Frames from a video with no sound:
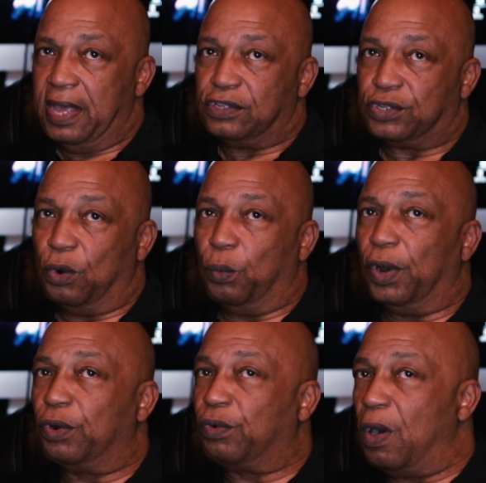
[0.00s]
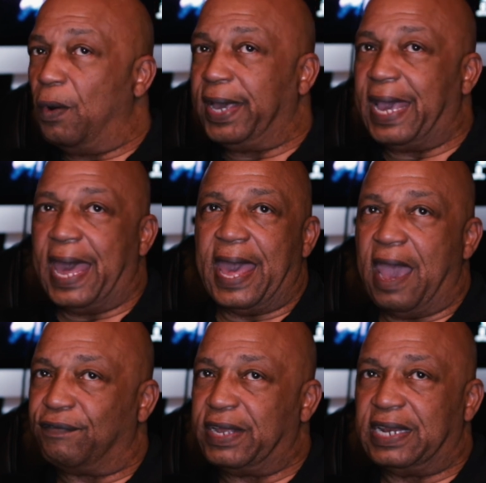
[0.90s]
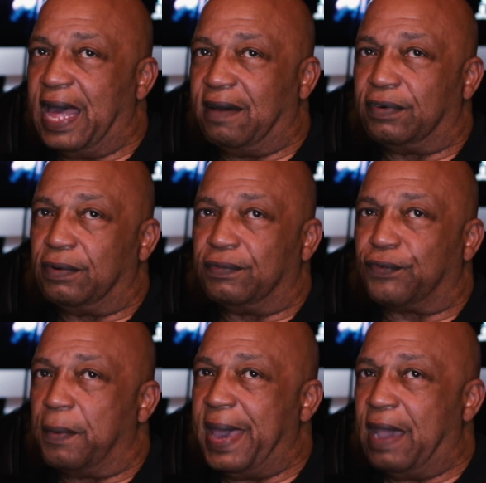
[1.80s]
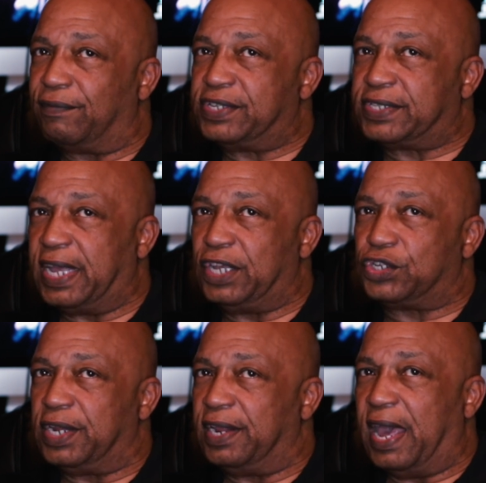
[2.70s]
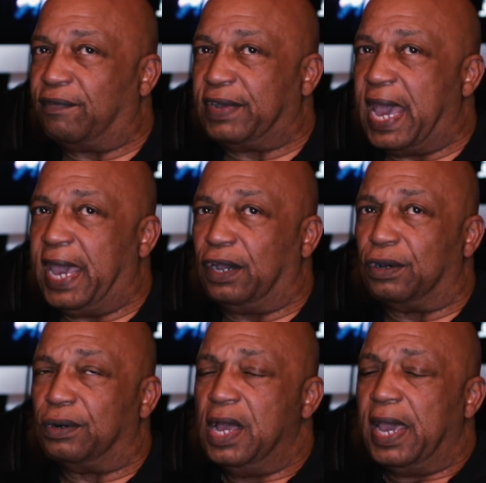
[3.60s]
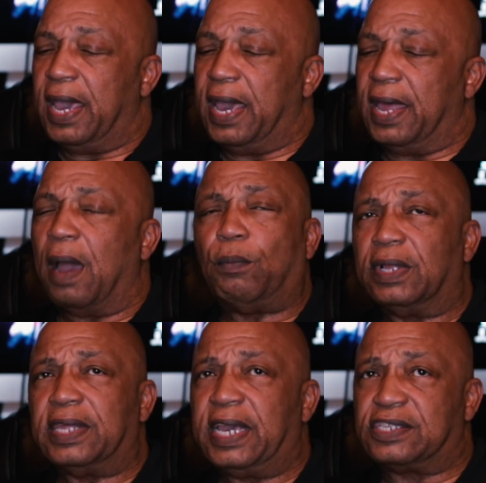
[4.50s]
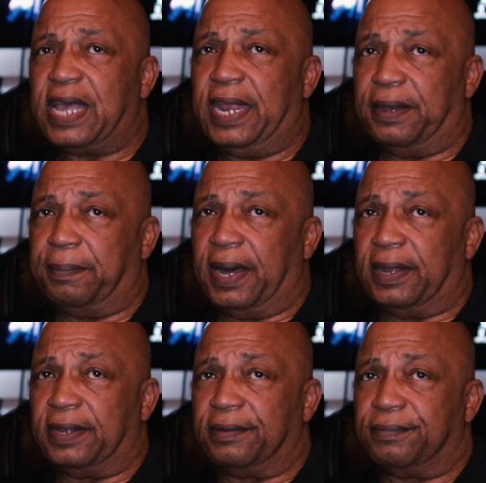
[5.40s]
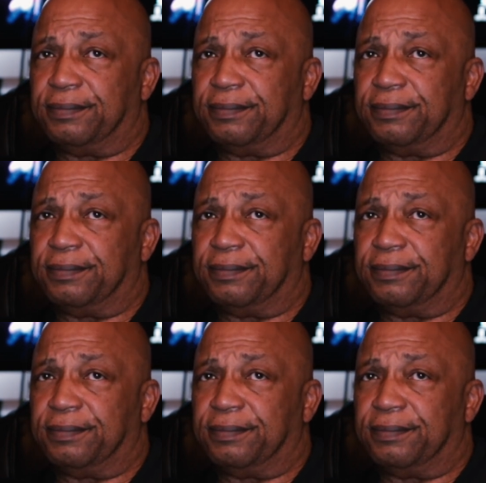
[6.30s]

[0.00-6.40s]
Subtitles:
So we're growing at every level from every station and every angle. And I'm really excited about it.